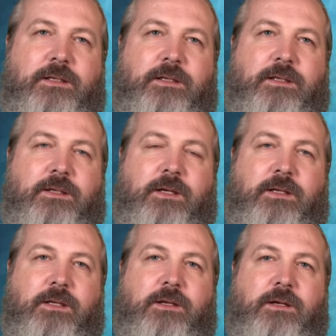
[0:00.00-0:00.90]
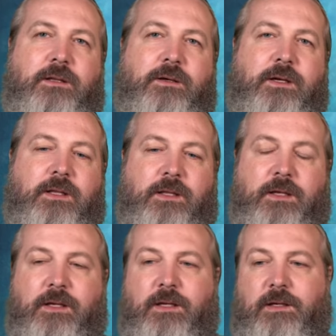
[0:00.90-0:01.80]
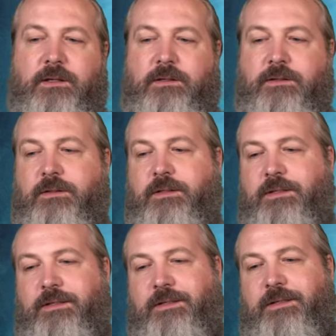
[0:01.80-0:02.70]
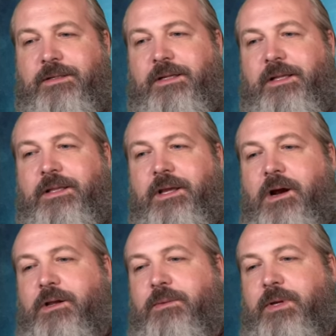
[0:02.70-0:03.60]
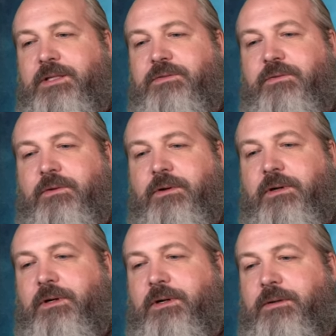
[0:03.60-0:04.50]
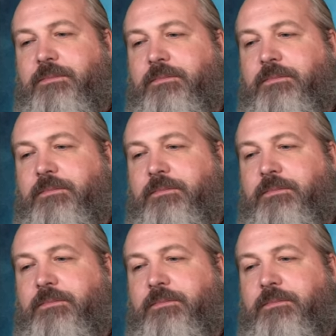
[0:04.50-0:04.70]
You can look at the the arguments for,